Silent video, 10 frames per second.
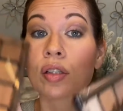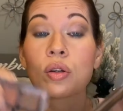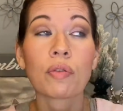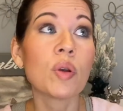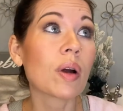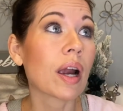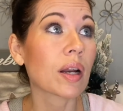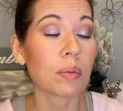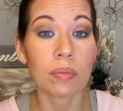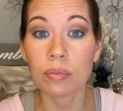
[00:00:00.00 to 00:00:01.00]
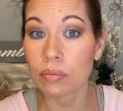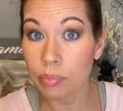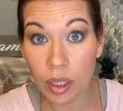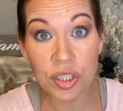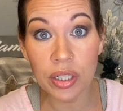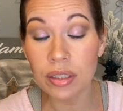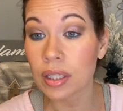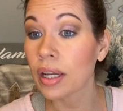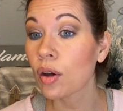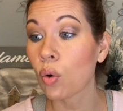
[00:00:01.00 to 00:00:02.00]
So if you are on a budget,
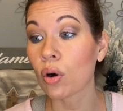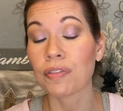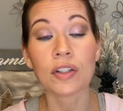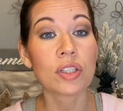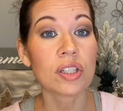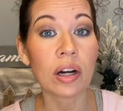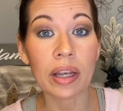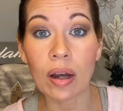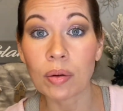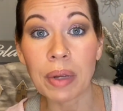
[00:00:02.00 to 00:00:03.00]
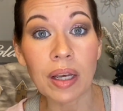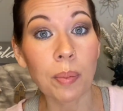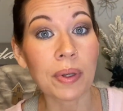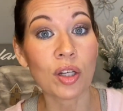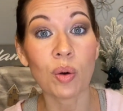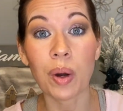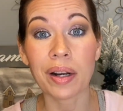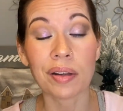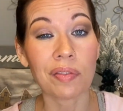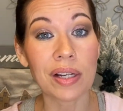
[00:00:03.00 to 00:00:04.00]
or if you're just starting out in makeup and you don't want to
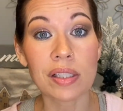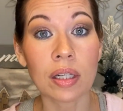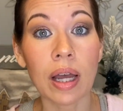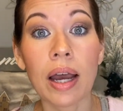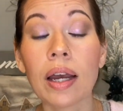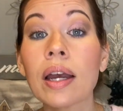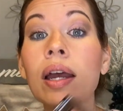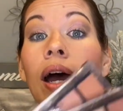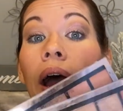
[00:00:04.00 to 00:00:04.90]
invest a lot, I